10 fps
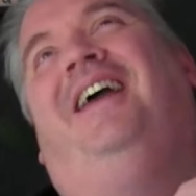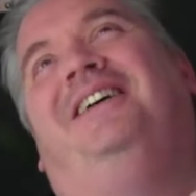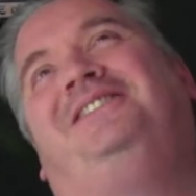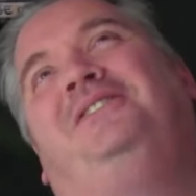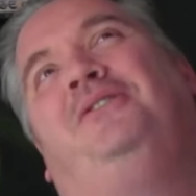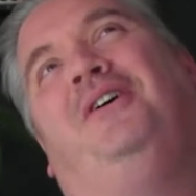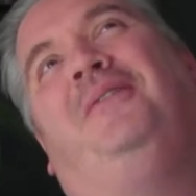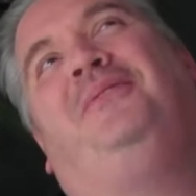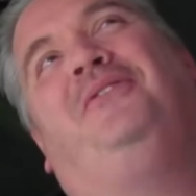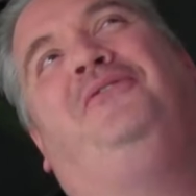it's
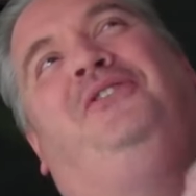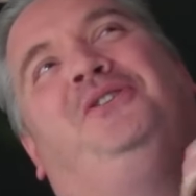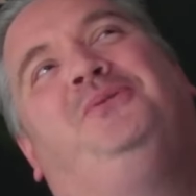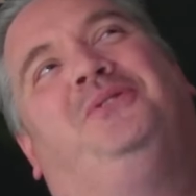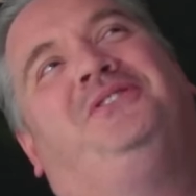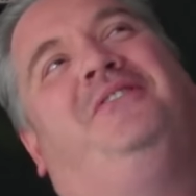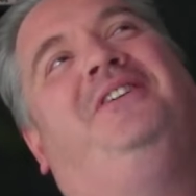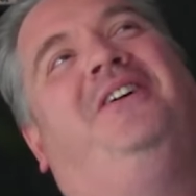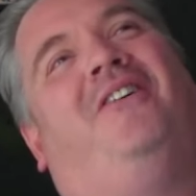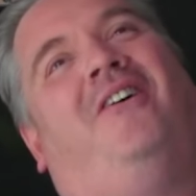the the visuals of
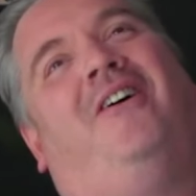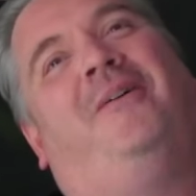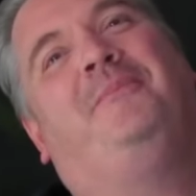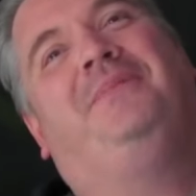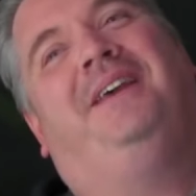it are